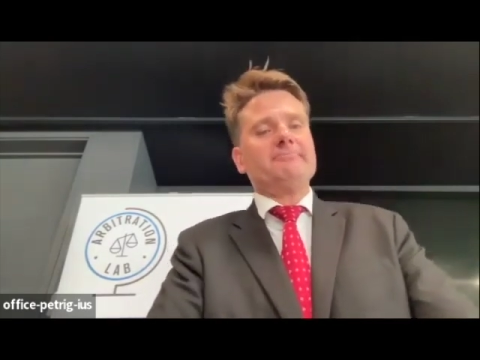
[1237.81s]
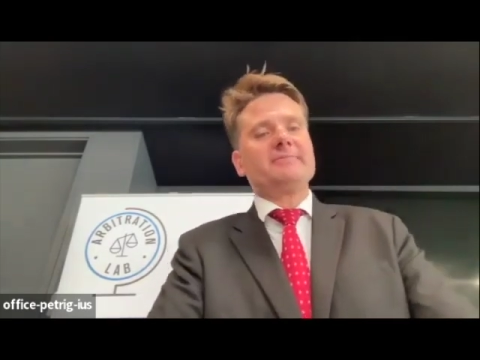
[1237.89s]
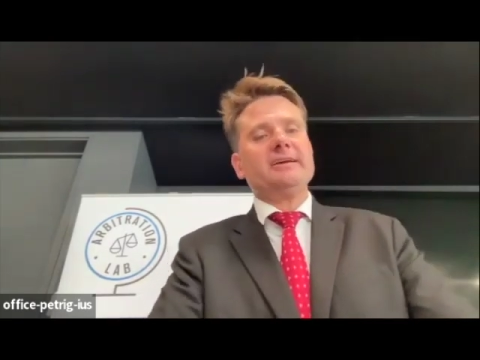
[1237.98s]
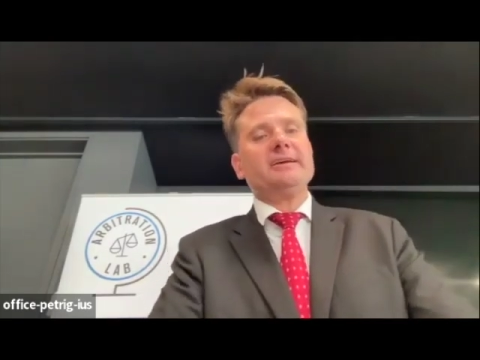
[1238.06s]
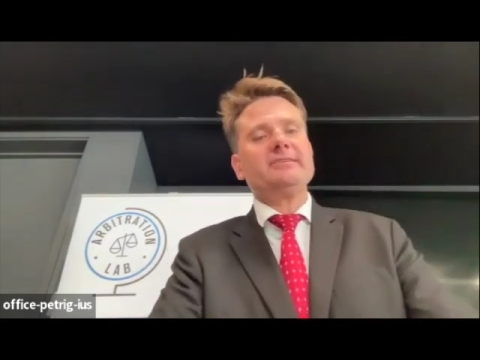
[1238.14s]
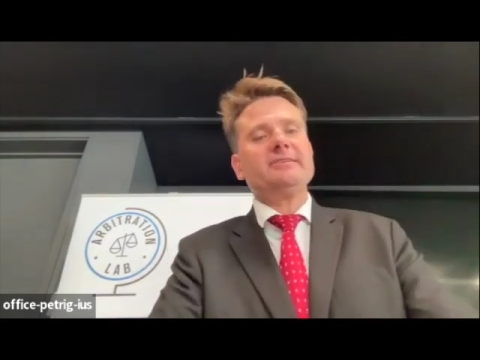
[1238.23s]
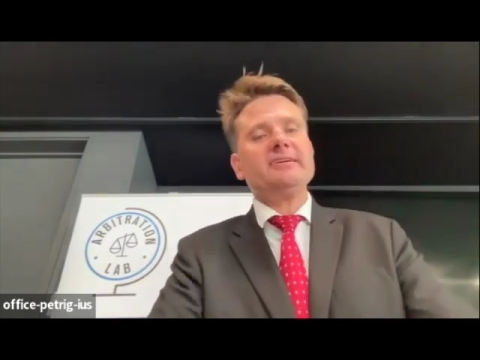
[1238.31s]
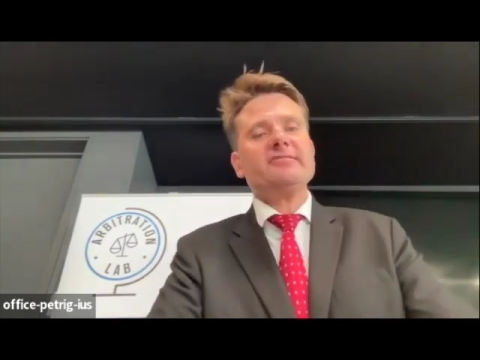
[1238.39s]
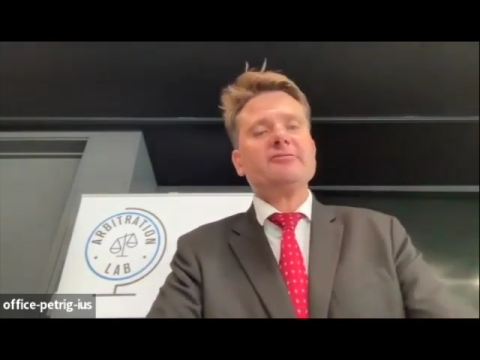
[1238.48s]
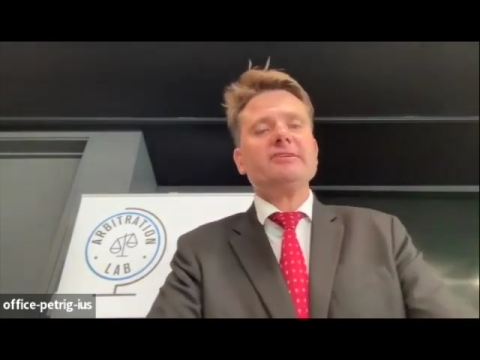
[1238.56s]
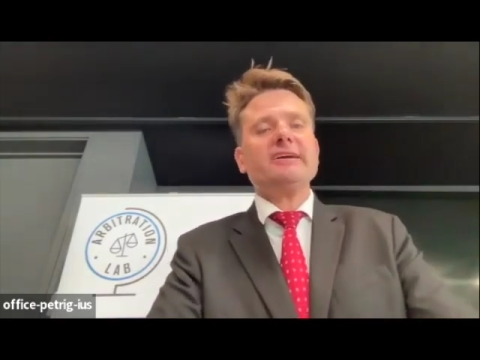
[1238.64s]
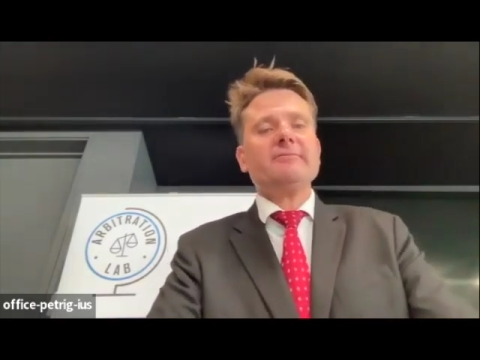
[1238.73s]
than this
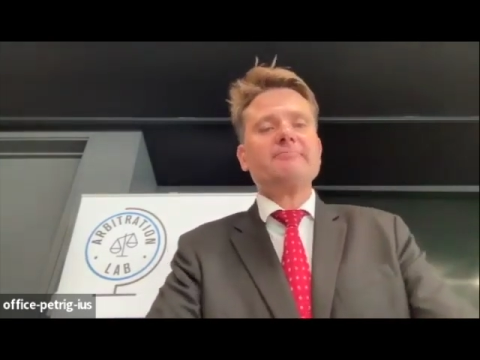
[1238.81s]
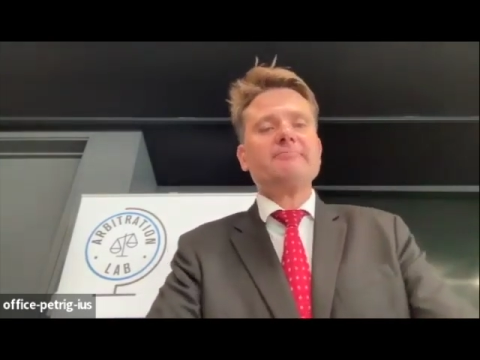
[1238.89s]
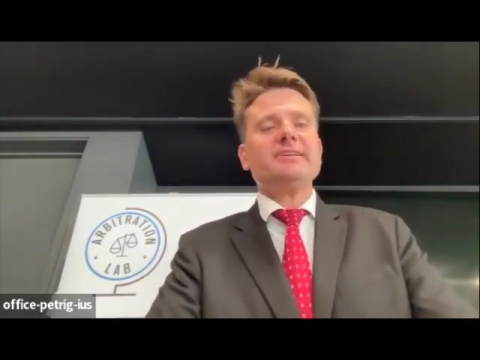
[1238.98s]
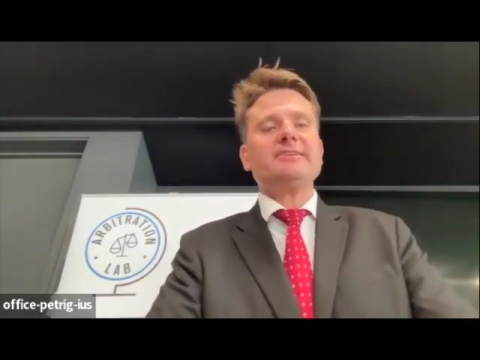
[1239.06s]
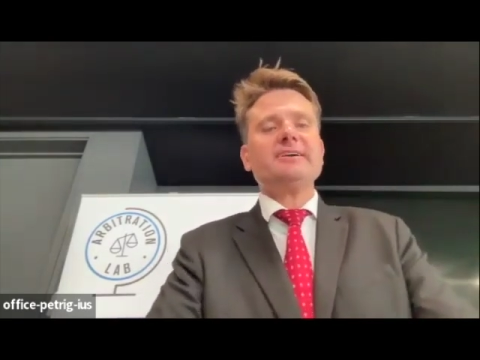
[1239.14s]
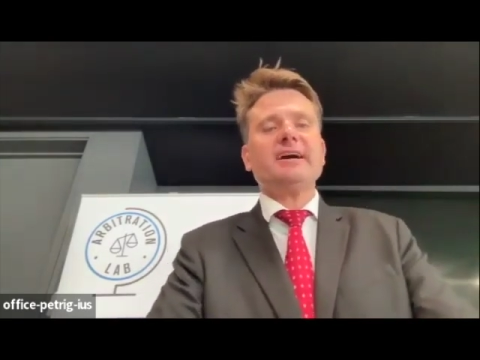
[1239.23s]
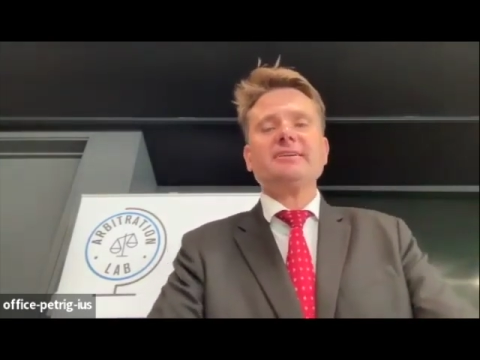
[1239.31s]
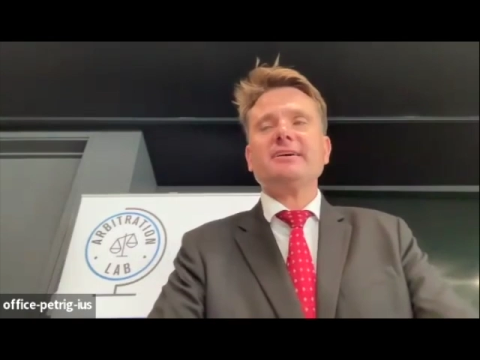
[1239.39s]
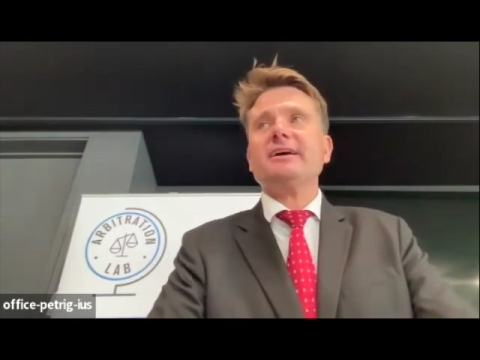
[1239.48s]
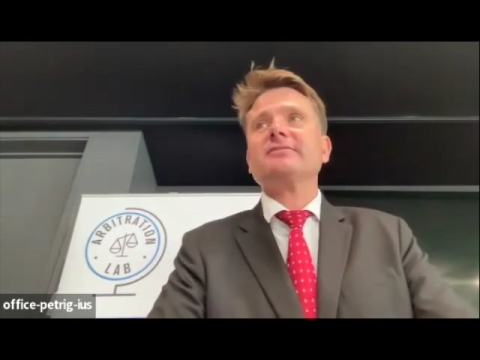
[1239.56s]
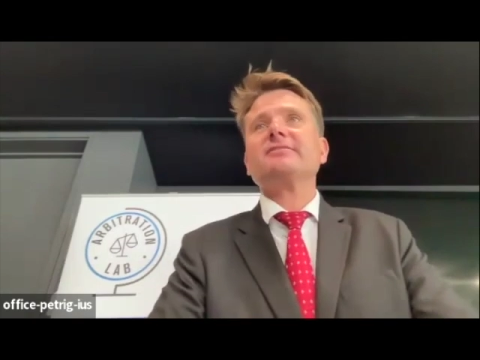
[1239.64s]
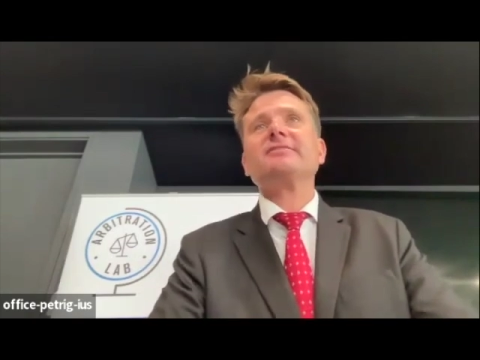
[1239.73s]
could have been done
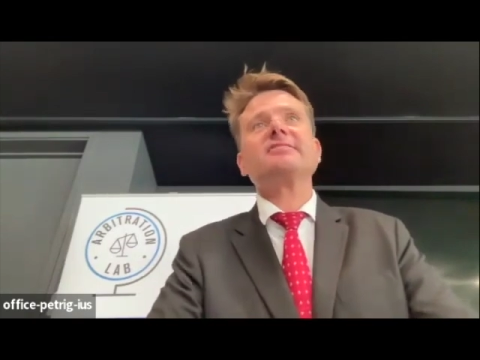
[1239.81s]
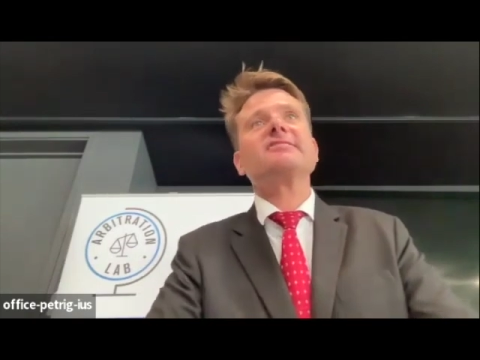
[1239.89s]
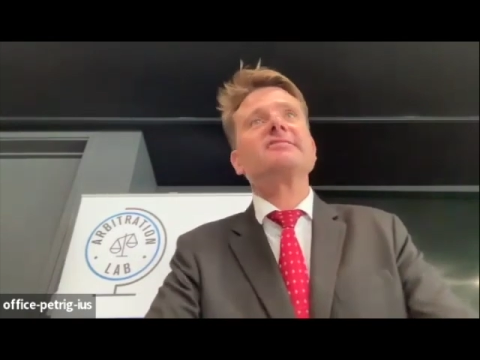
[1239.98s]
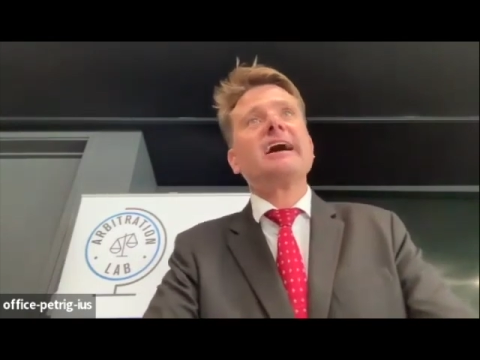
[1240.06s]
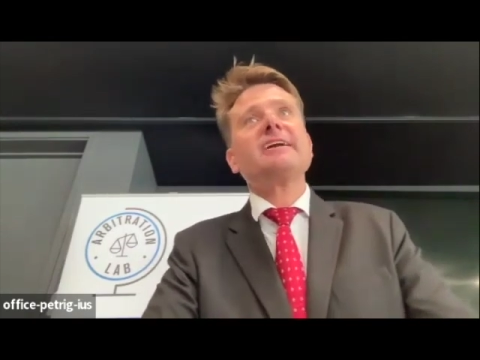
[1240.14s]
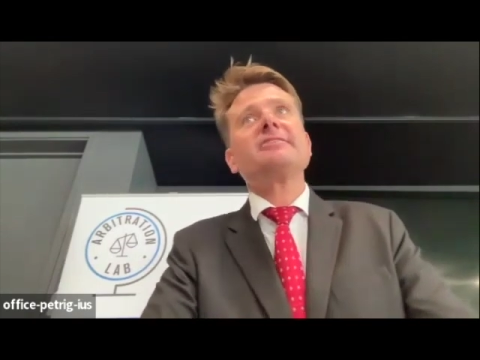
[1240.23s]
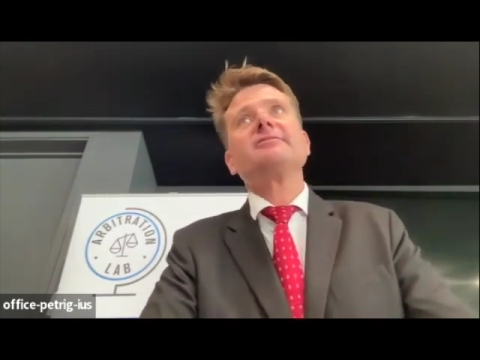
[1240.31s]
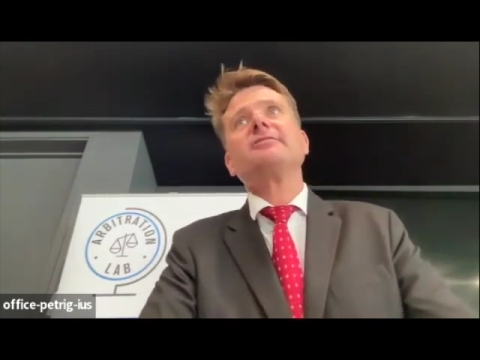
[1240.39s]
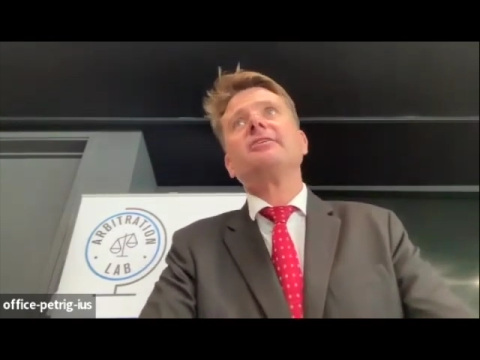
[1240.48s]
under the statute